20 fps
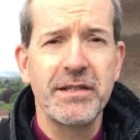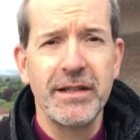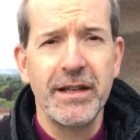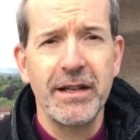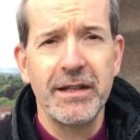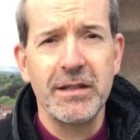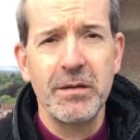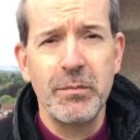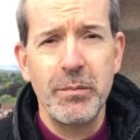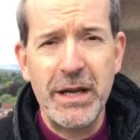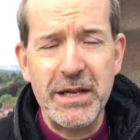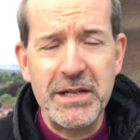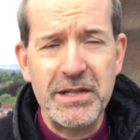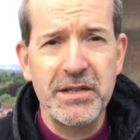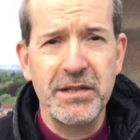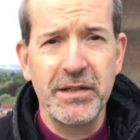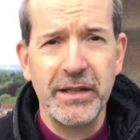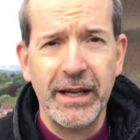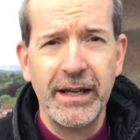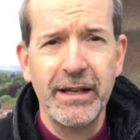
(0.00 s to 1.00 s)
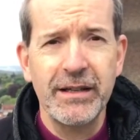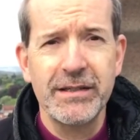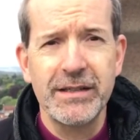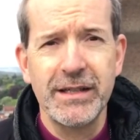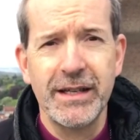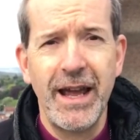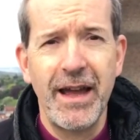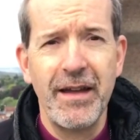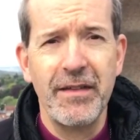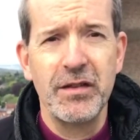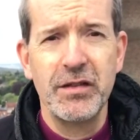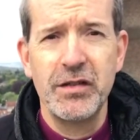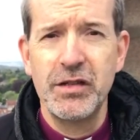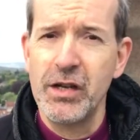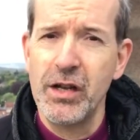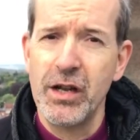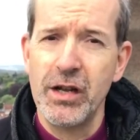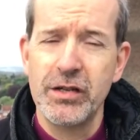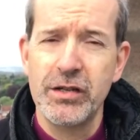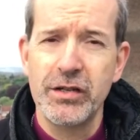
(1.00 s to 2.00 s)
that the best thing to get the
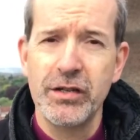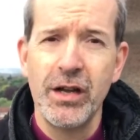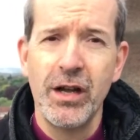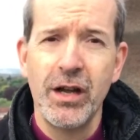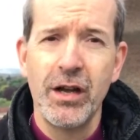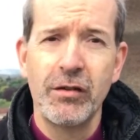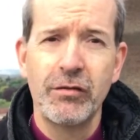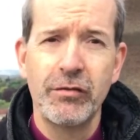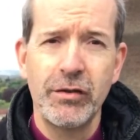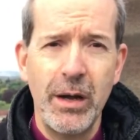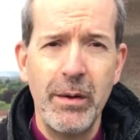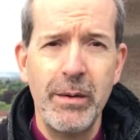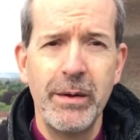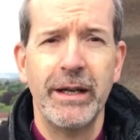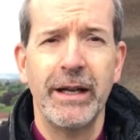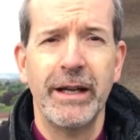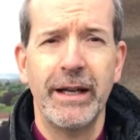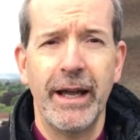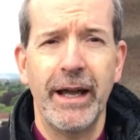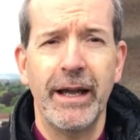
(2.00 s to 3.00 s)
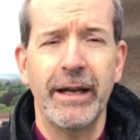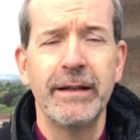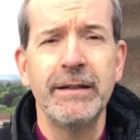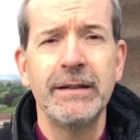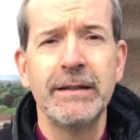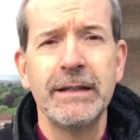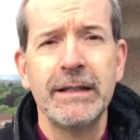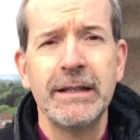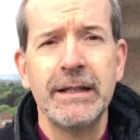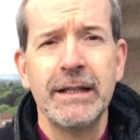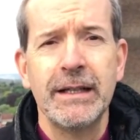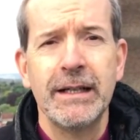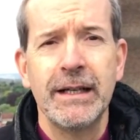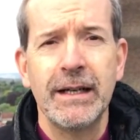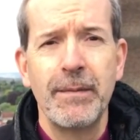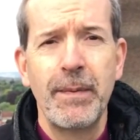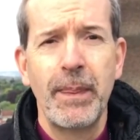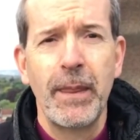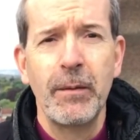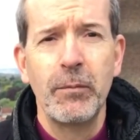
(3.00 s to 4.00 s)
church growing again
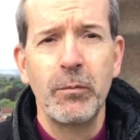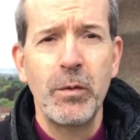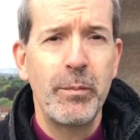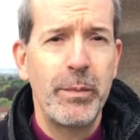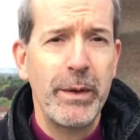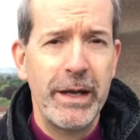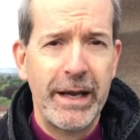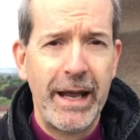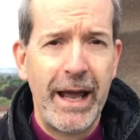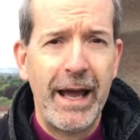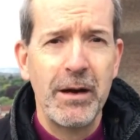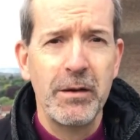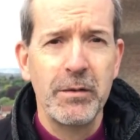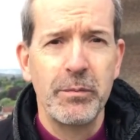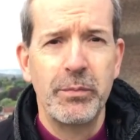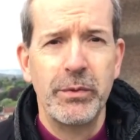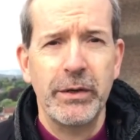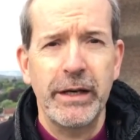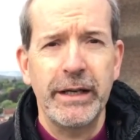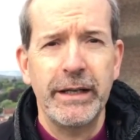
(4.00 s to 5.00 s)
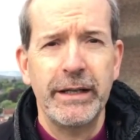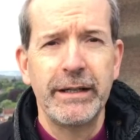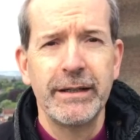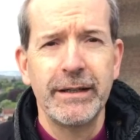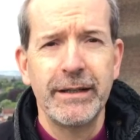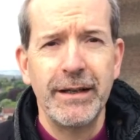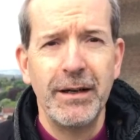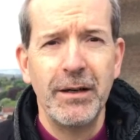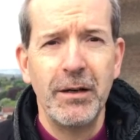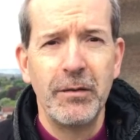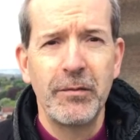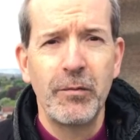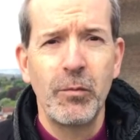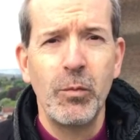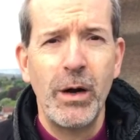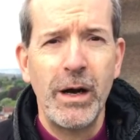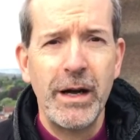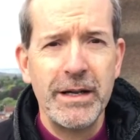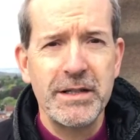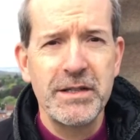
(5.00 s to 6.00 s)
would be an outbreak of
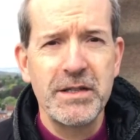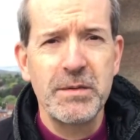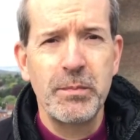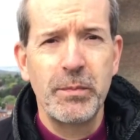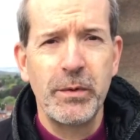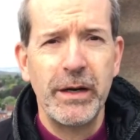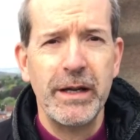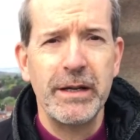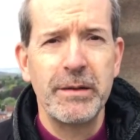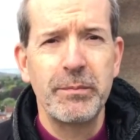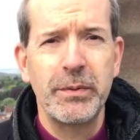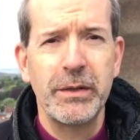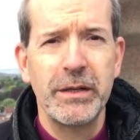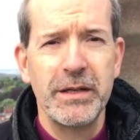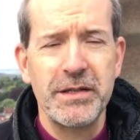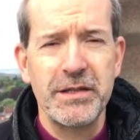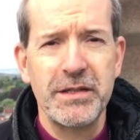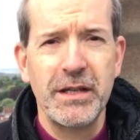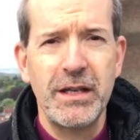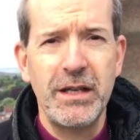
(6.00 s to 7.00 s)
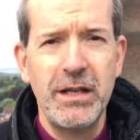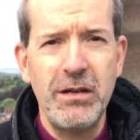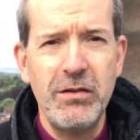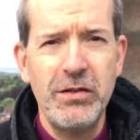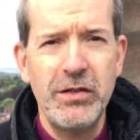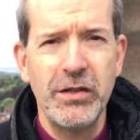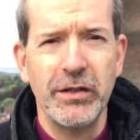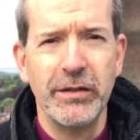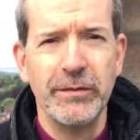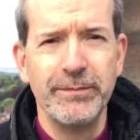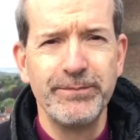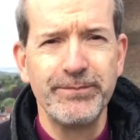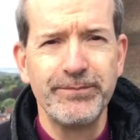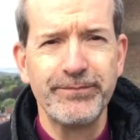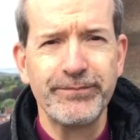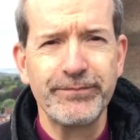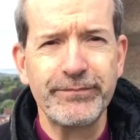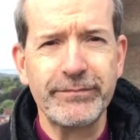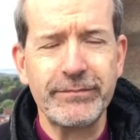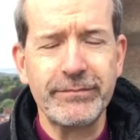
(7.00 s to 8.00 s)
widespread persecution.
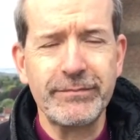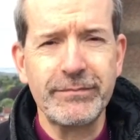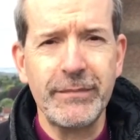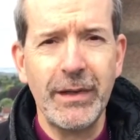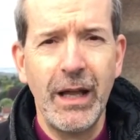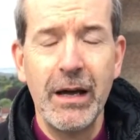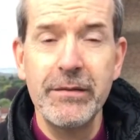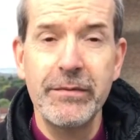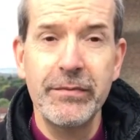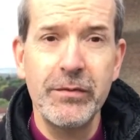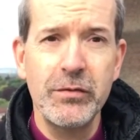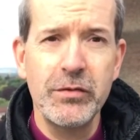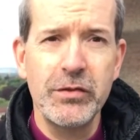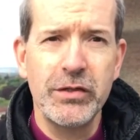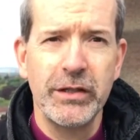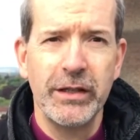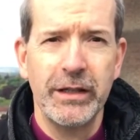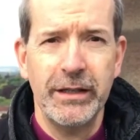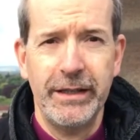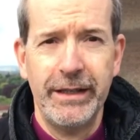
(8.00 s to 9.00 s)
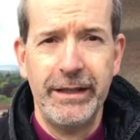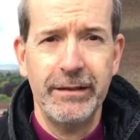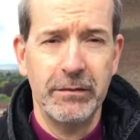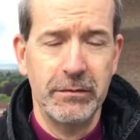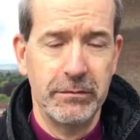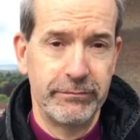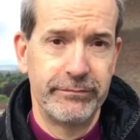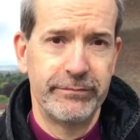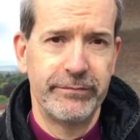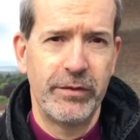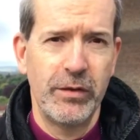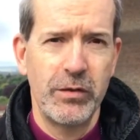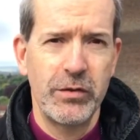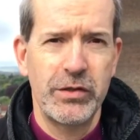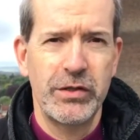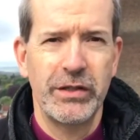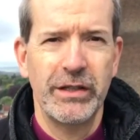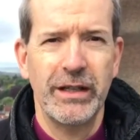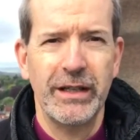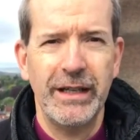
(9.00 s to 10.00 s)
Unfortunately, or
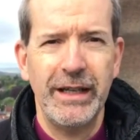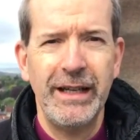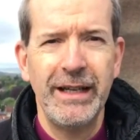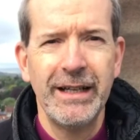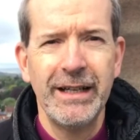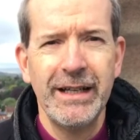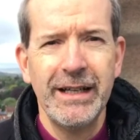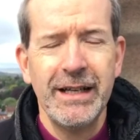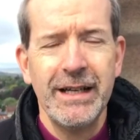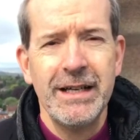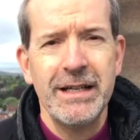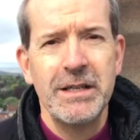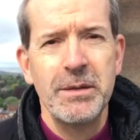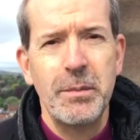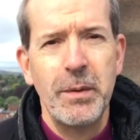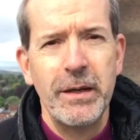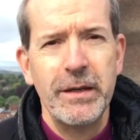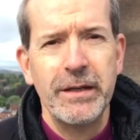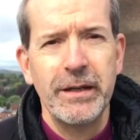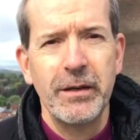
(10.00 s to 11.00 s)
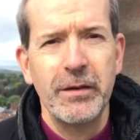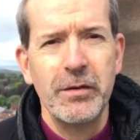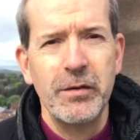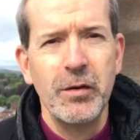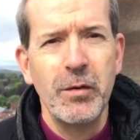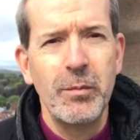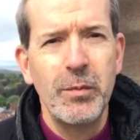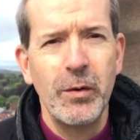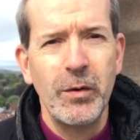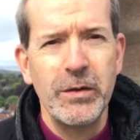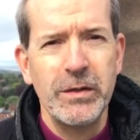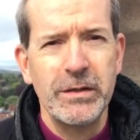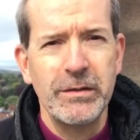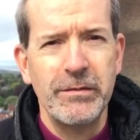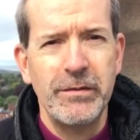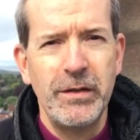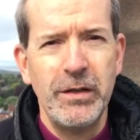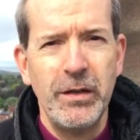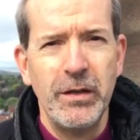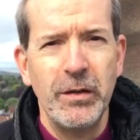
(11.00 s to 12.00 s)
fortunately, depending on your point of
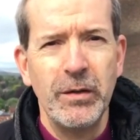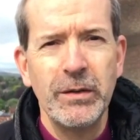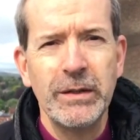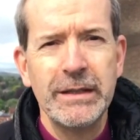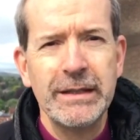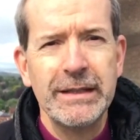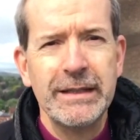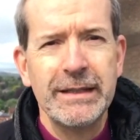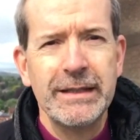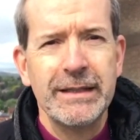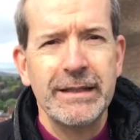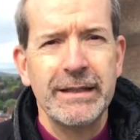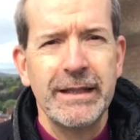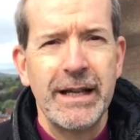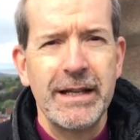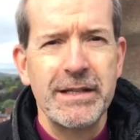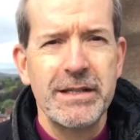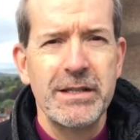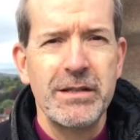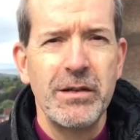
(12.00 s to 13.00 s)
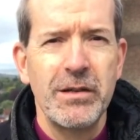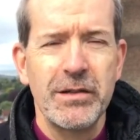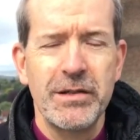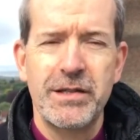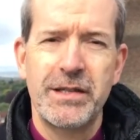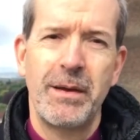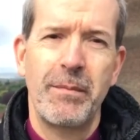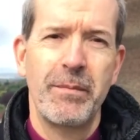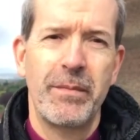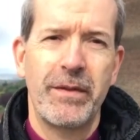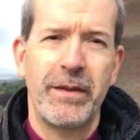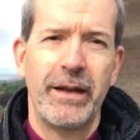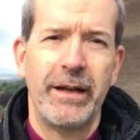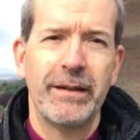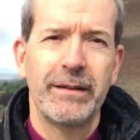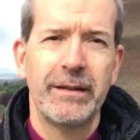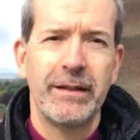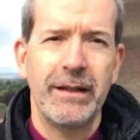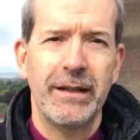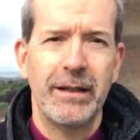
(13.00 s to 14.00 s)
view, that's not
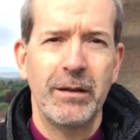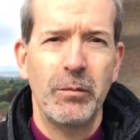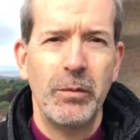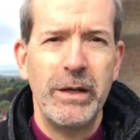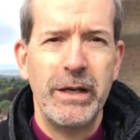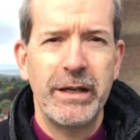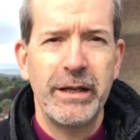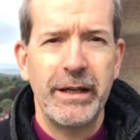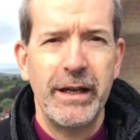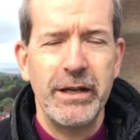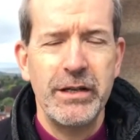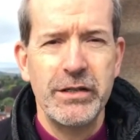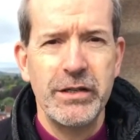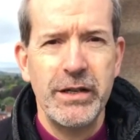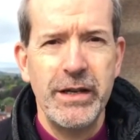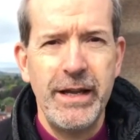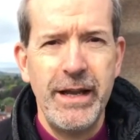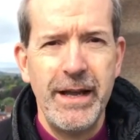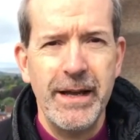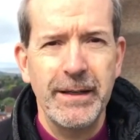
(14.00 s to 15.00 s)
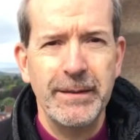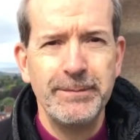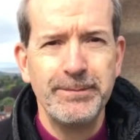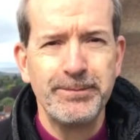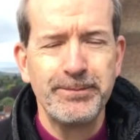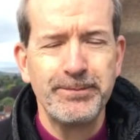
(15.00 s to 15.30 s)
something we can engineer.